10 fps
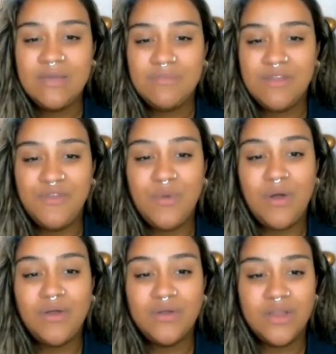But if you
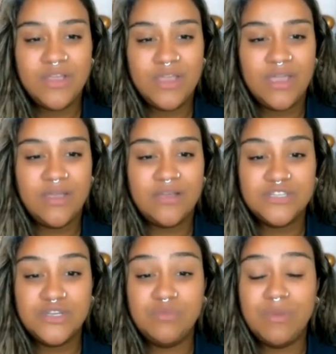are looking
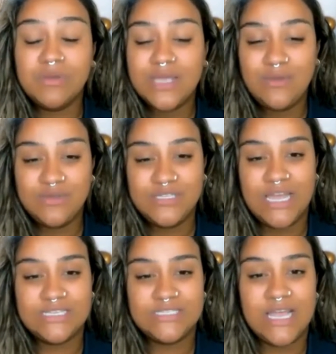to build out your
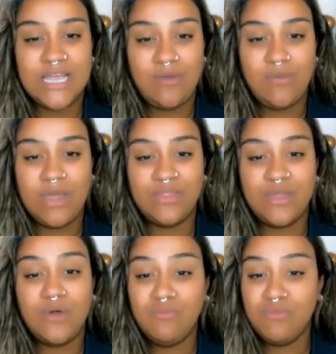tech stack with
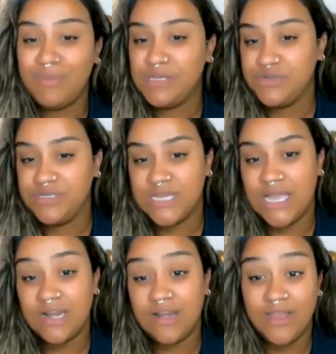complementary
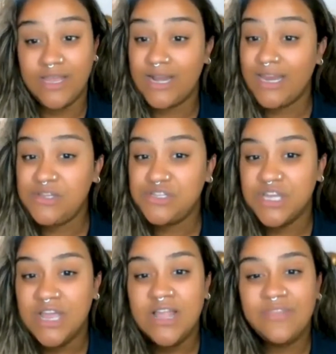tech like
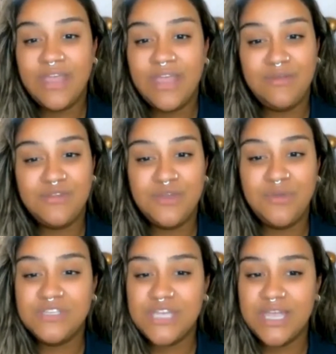Clinch, then
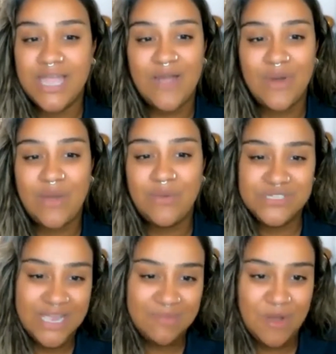do check out our
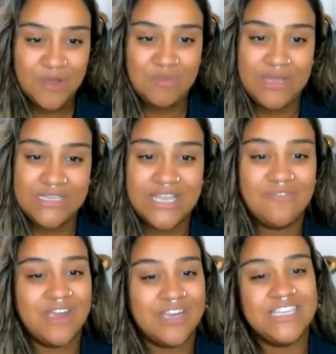tech marketplace
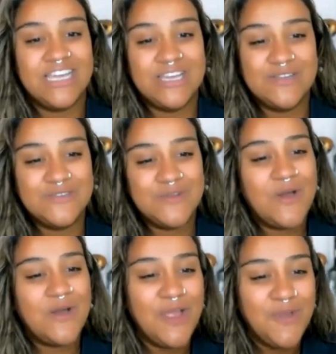at
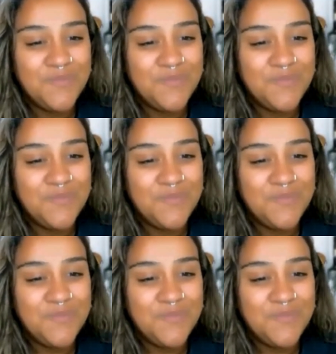rectec.io.